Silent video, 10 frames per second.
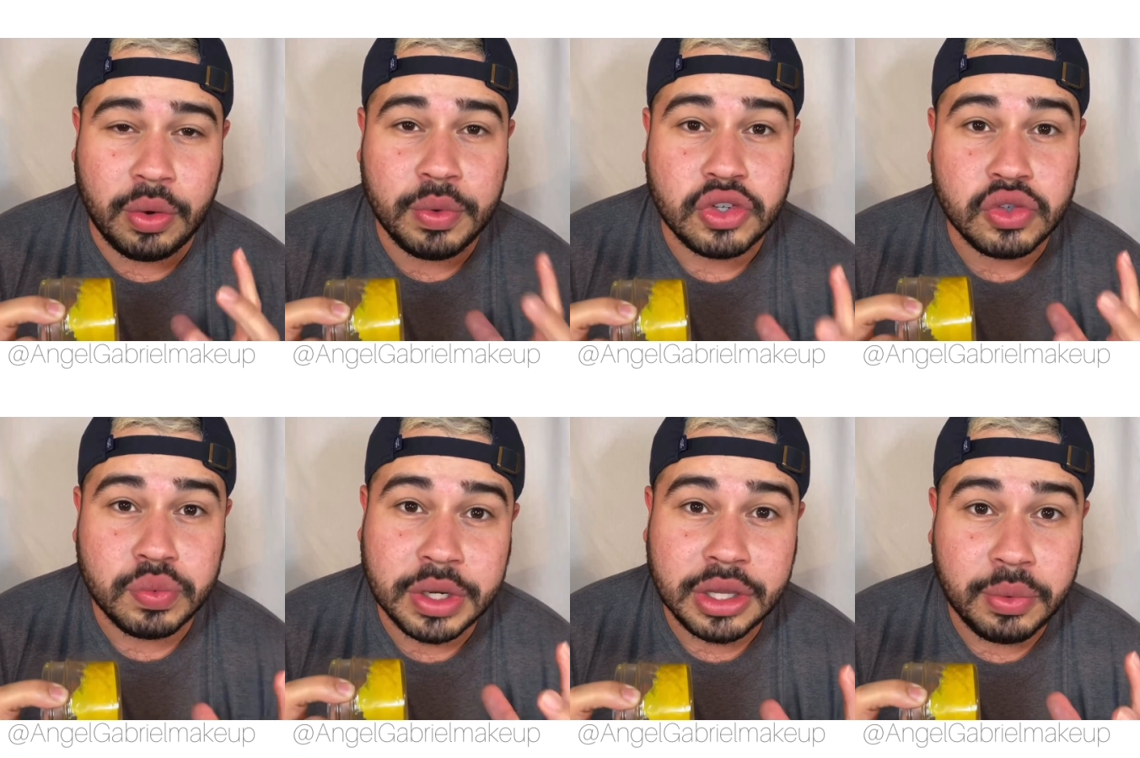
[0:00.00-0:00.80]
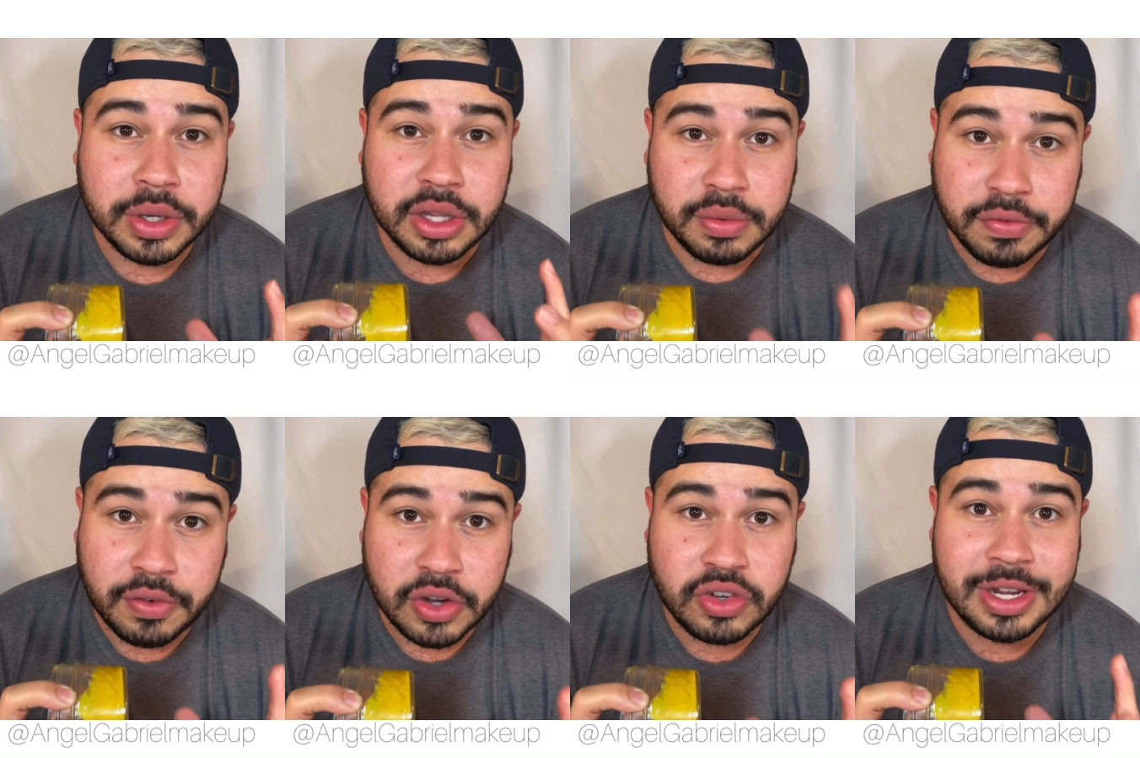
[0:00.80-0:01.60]
which is really
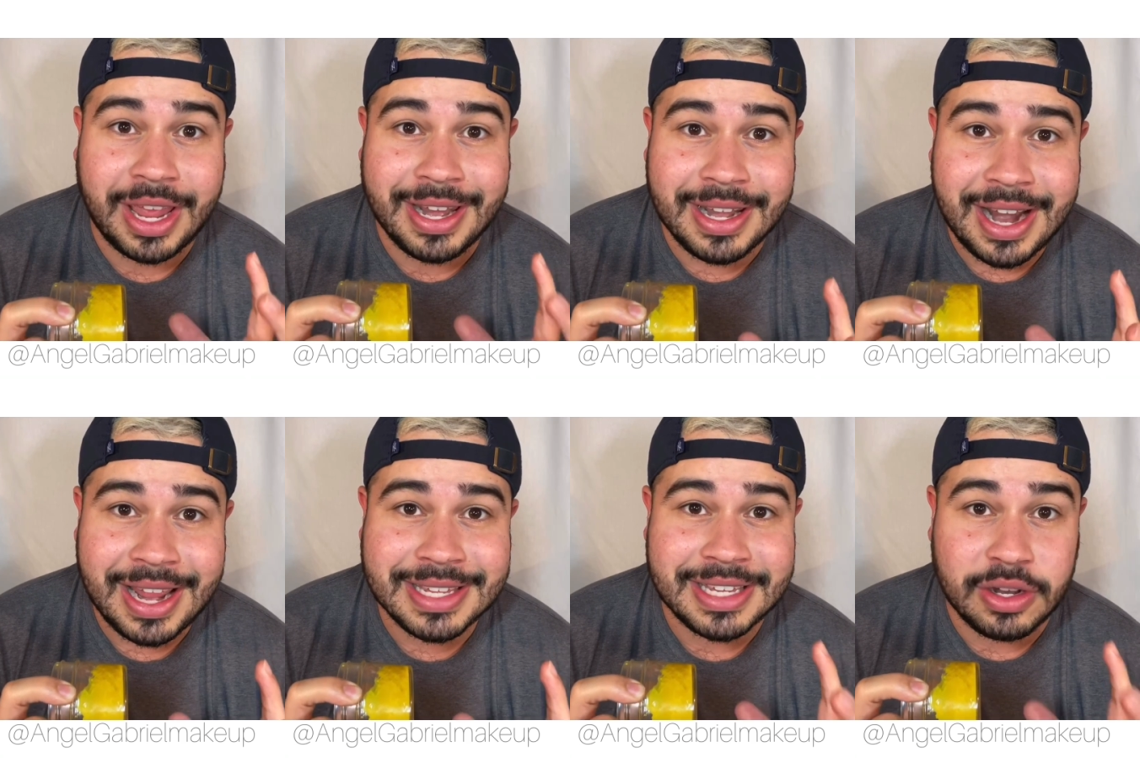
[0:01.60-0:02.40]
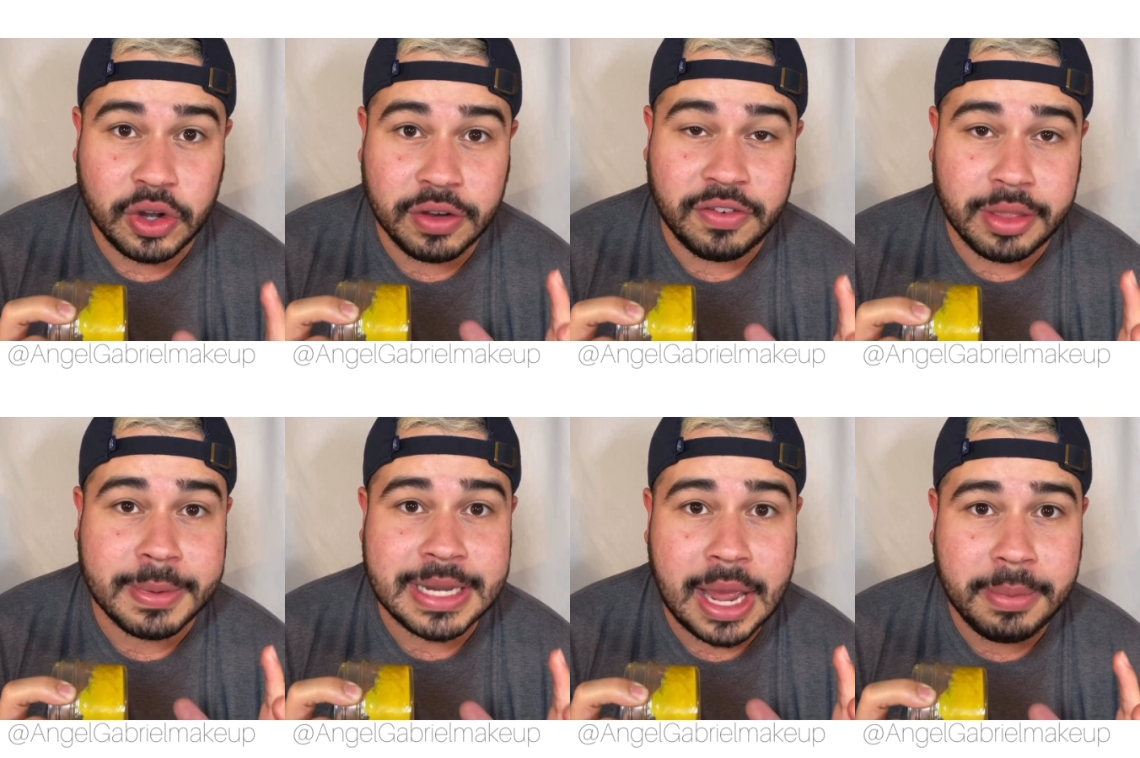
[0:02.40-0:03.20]
refreshing and nice and good for the
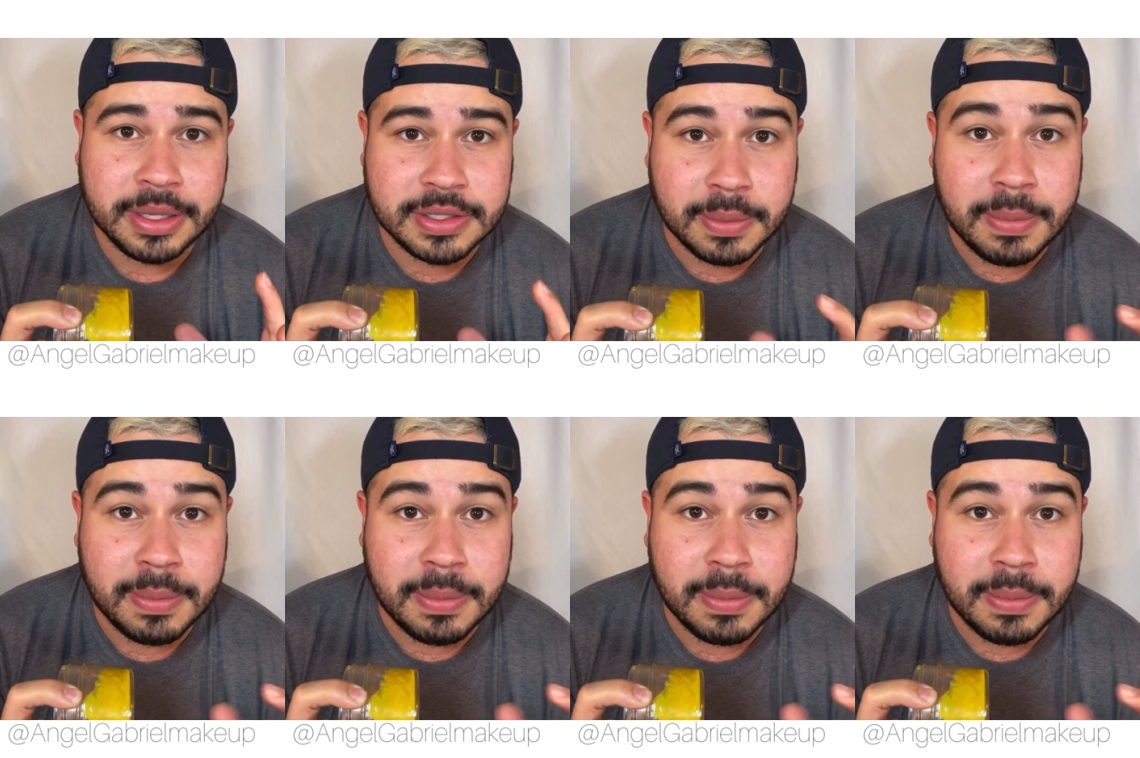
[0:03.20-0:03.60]
metabolism.